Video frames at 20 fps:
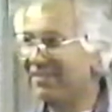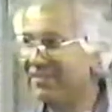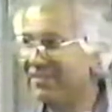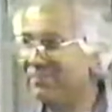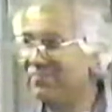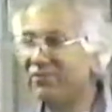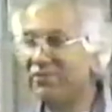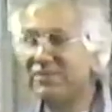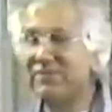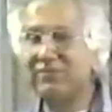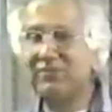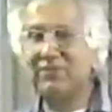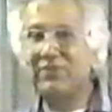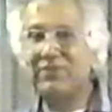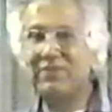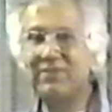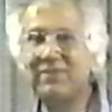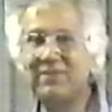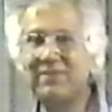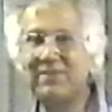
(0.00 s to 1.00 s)
The book of
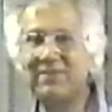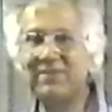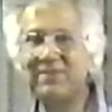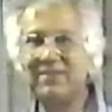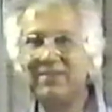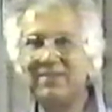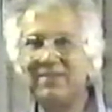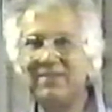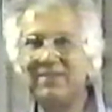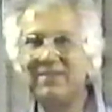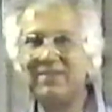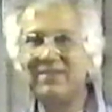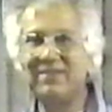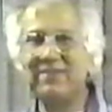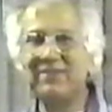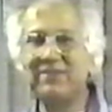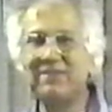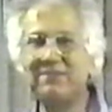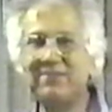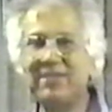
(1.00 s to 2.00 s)
Luke
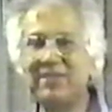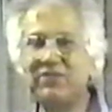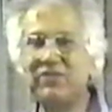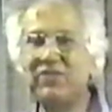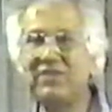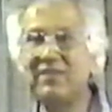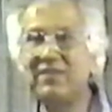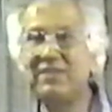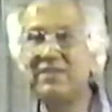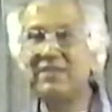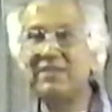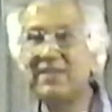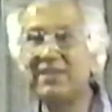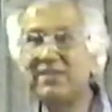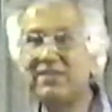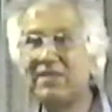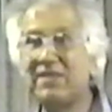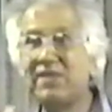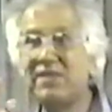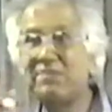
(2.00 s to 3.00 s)
is about Jesus
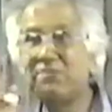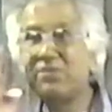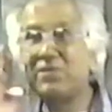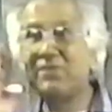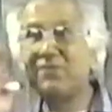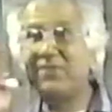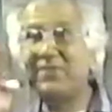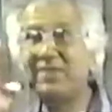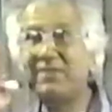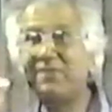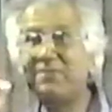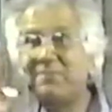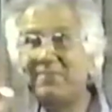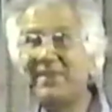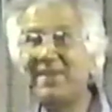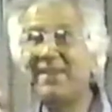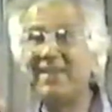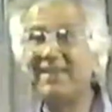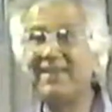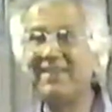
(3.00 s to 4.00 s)
as the perfect
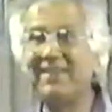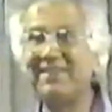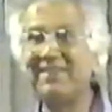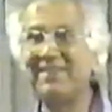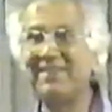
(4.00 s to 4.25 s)
man.